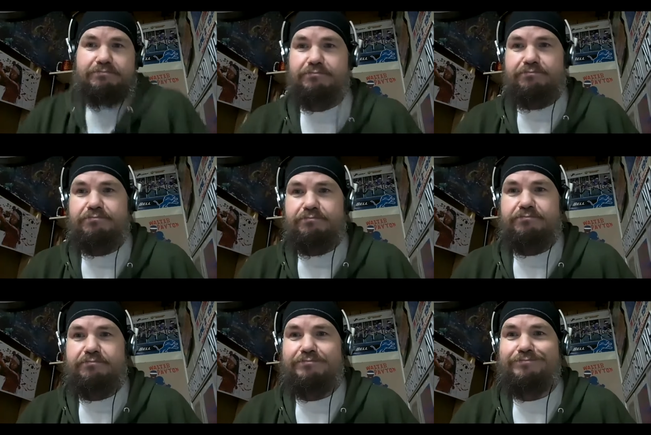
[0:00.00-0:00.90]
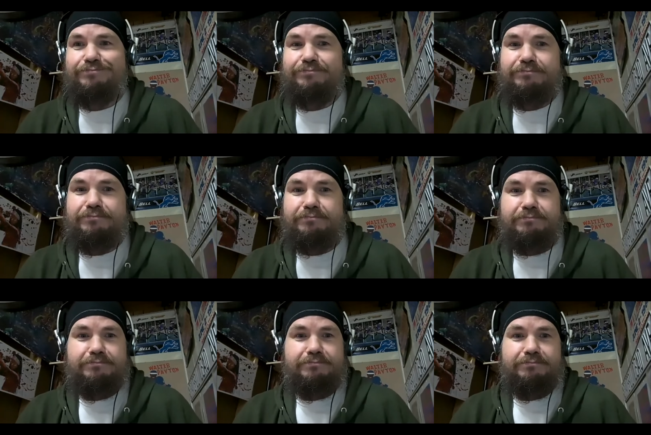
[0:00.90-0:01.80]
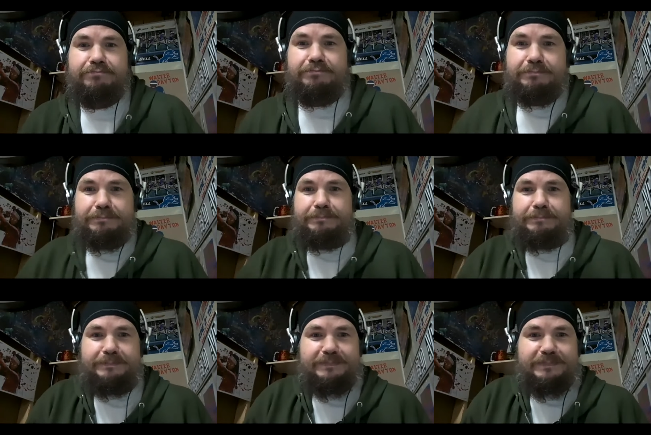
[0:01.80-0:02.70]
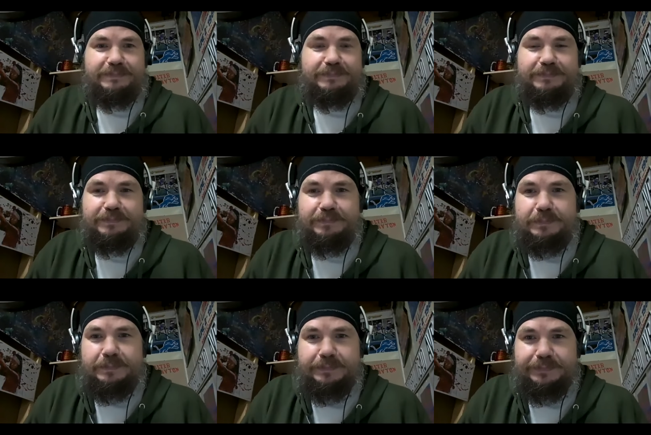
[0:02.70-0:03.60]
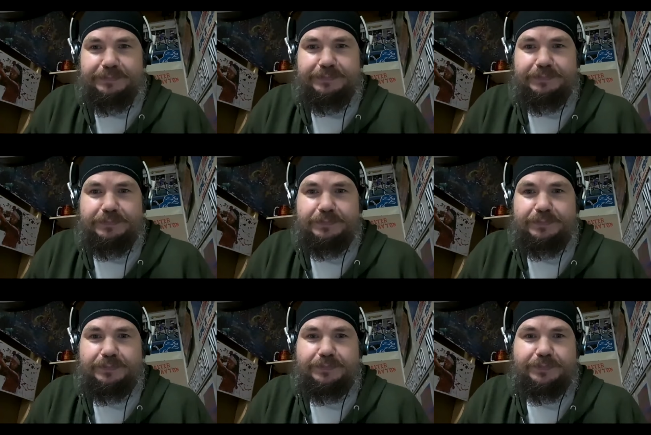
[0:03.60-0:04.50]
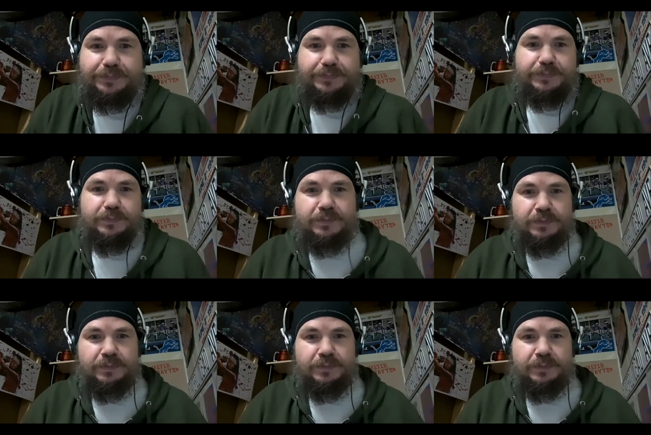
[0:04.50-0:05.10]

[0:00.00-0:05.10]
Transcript: (silence)